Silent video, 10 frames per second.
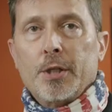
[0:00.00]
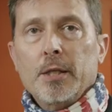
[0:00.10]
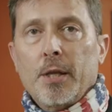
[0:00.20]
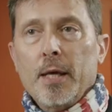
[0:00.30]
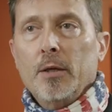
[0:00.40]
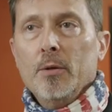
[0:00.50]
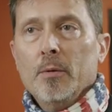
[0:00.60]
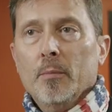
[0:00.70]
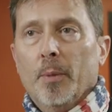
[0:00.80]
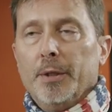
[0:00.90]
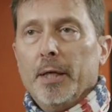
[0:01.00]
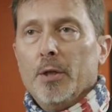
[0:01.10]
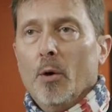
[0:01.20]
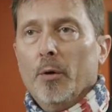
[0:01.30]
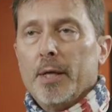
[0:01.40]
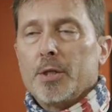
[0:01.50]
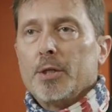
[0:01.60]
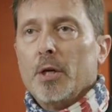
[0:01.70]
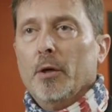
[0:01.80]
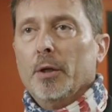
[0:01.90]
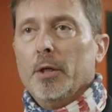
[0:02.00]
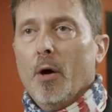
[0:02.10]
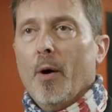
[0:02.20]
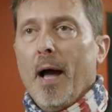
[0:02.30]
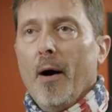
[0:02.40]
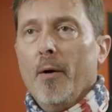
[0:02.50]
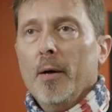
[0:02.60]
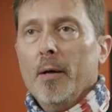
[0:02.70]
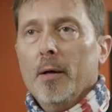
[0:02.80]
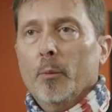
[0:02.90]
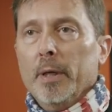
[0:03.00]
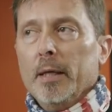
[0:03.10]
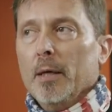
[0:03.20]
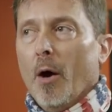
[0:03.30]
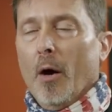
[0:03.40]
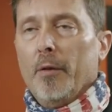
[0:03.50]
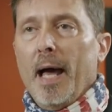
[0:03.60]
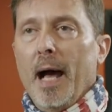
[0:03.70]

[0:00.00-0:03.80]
say thank you, but they don't necessarily know how. We are the